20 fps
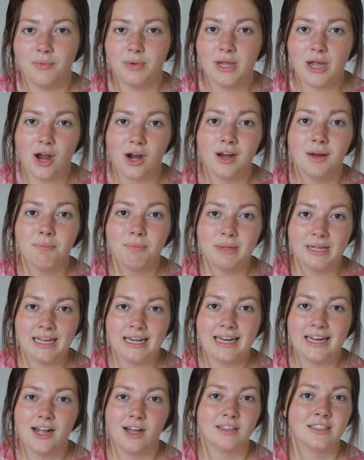We aren't
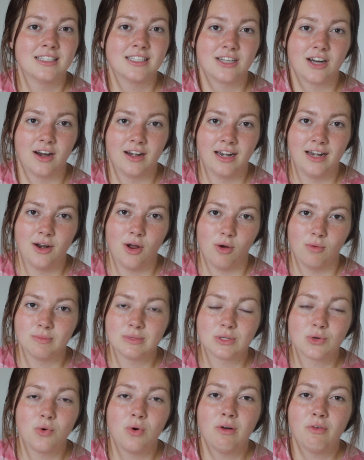planning on starting
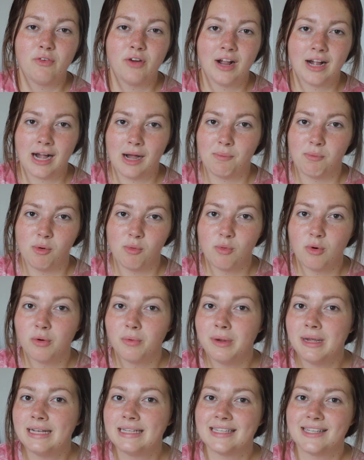homeschool for a couple more
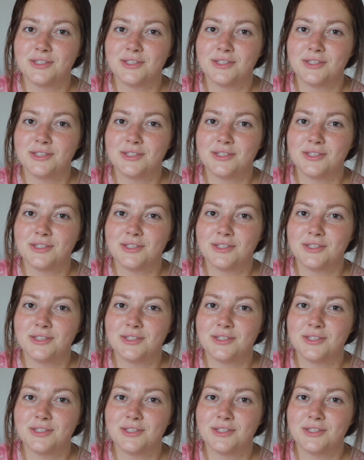weeks,